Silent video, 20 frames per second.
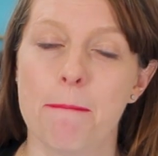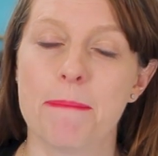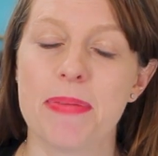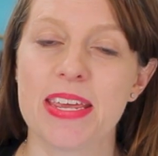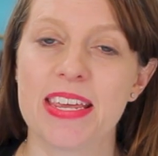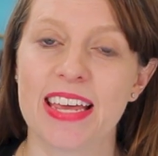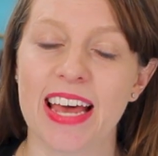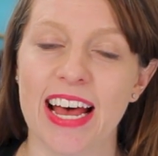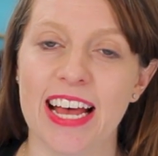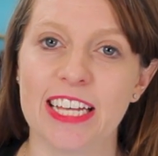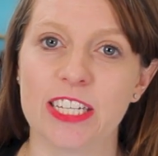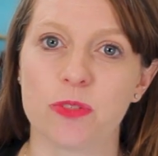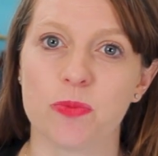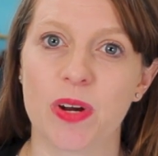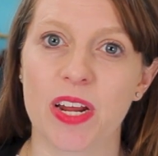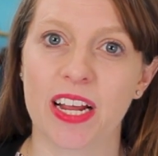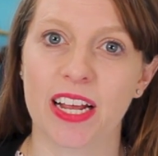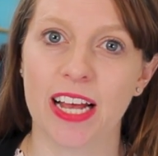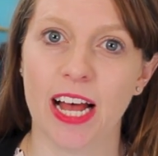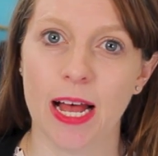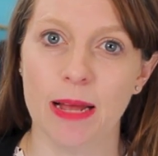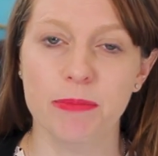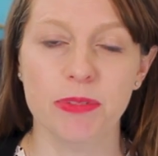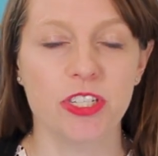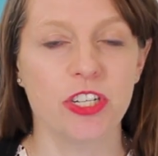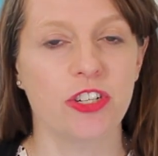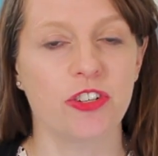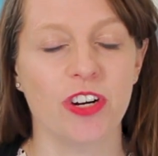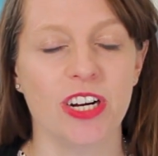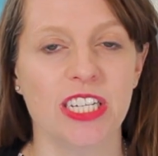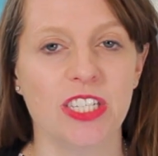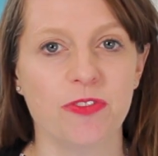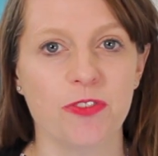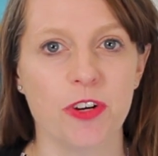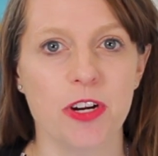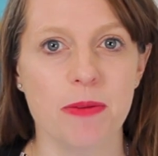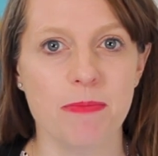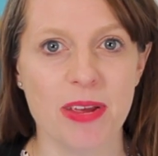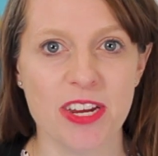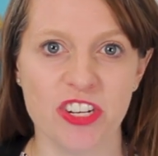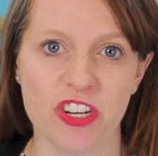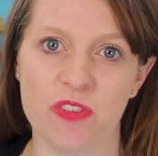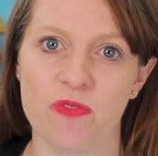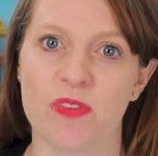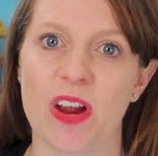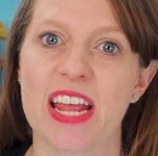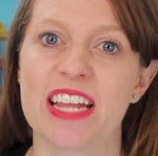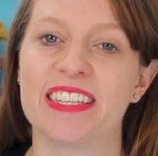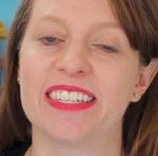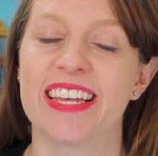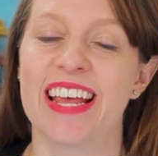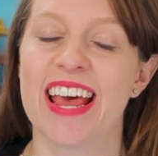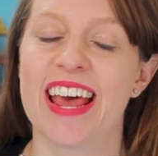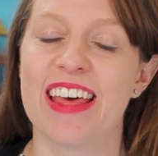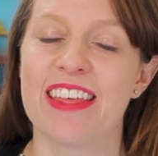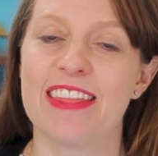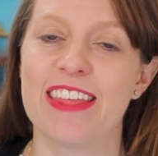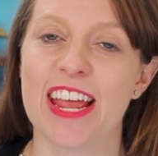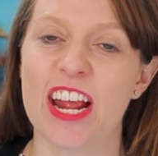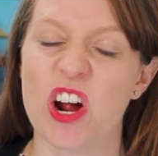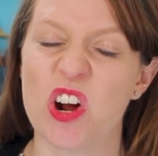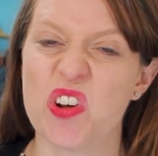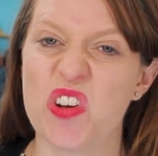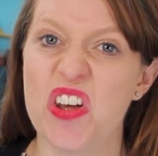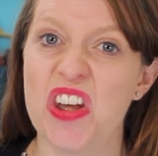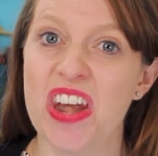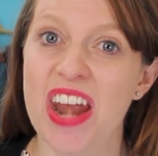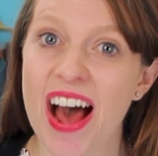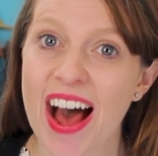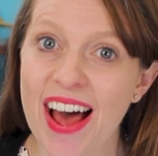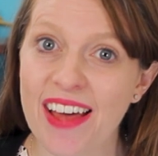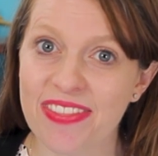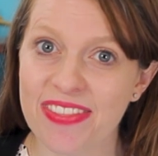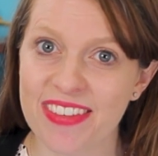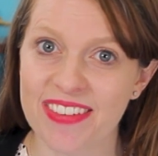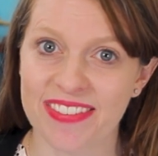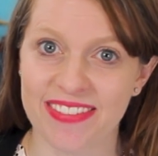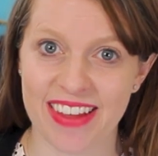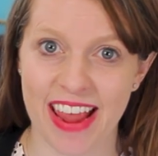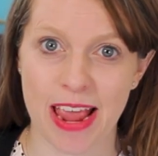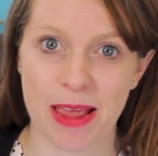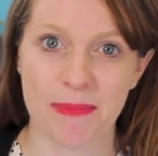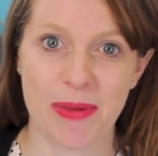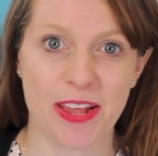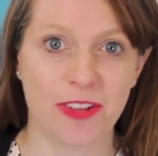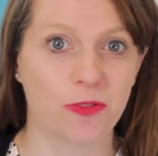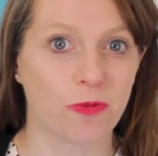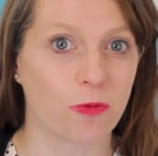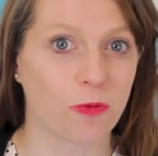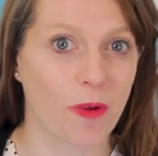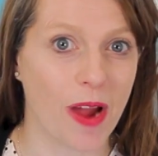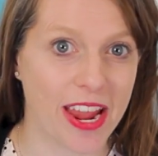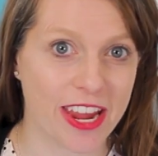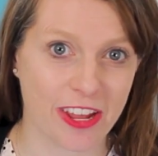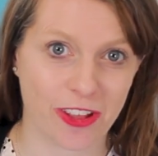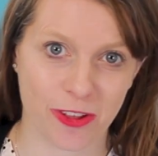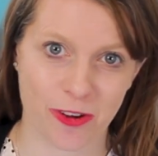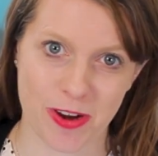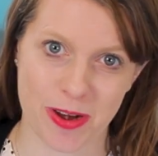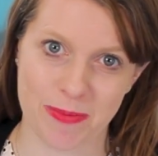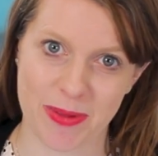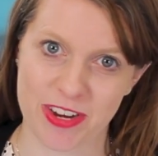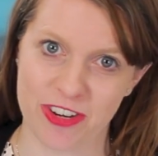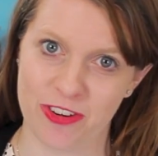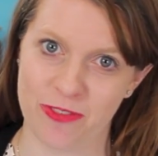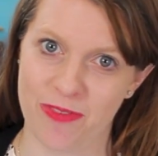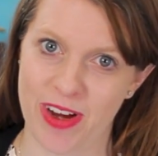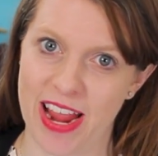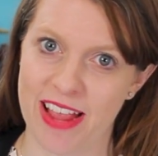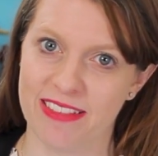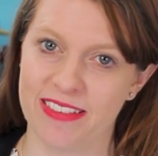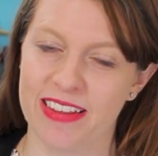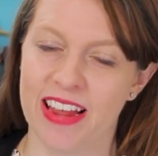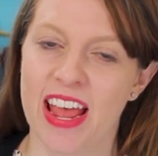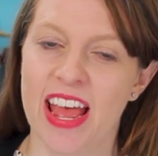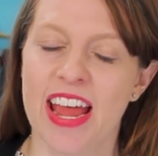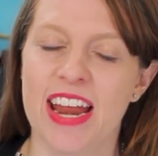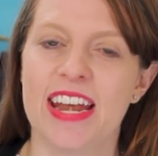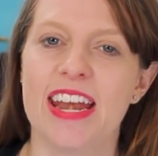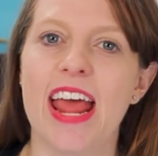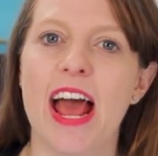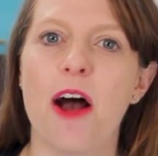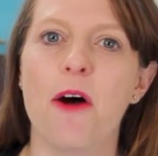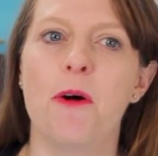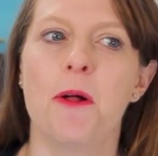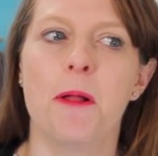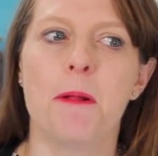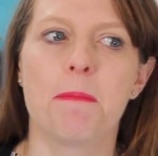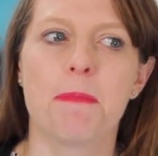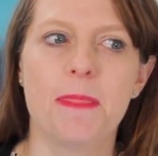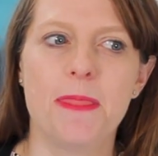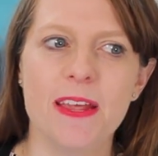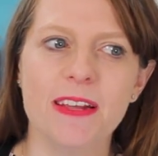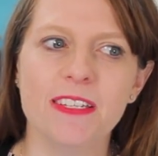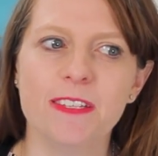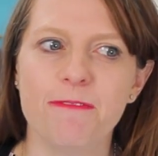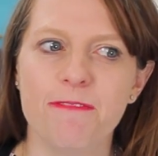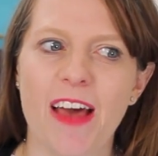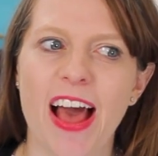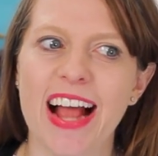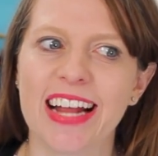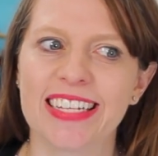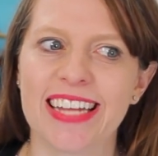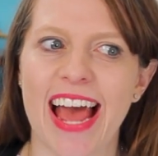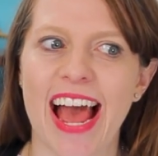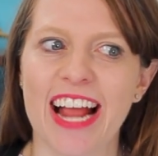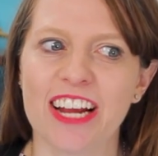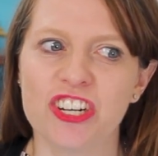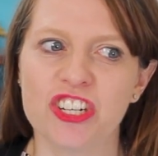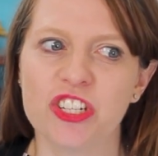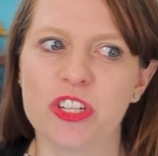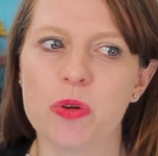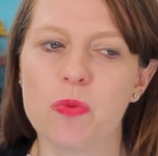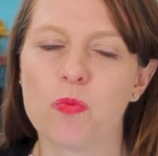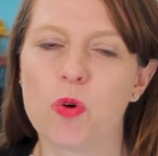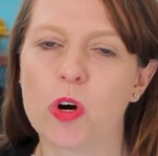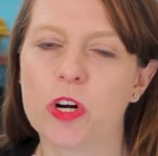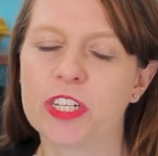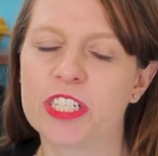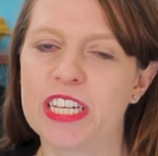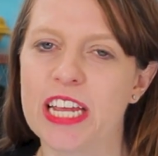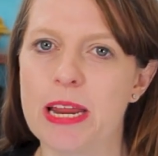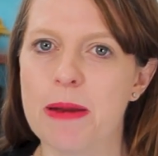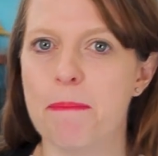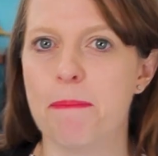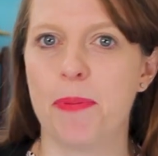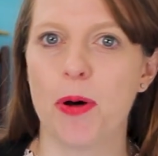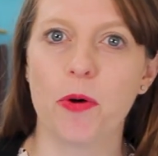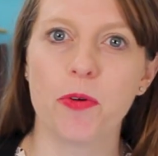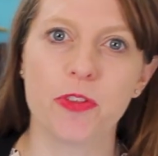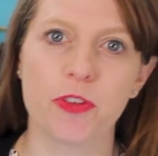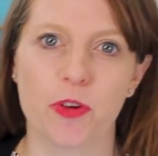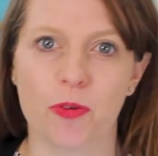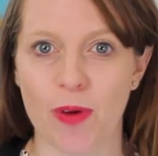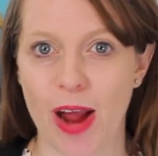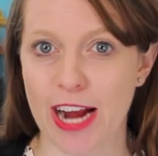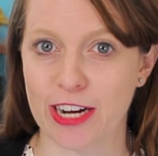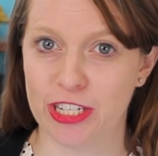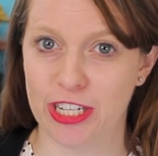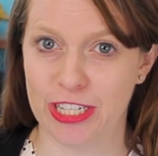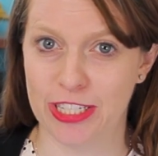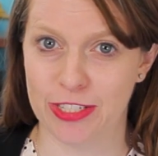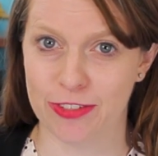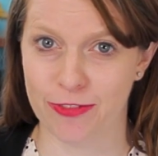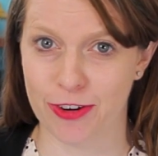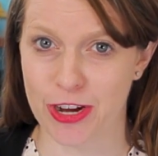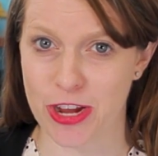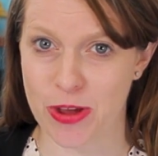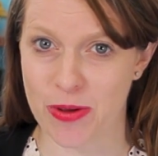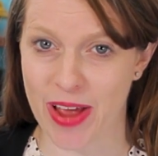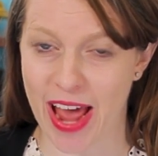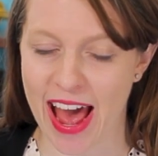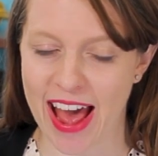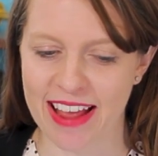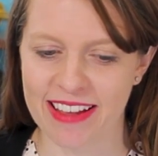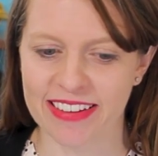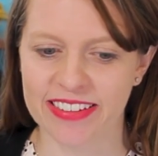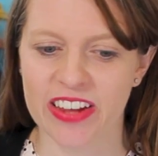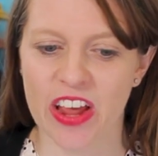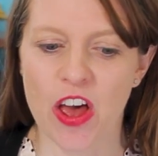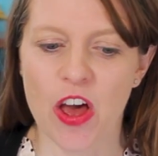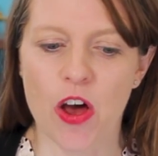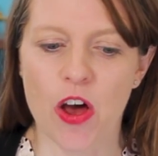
because when it comes to transfer admission rates, they are not the same as regular admission rates. Now, this fact actually works in both directions for you guys.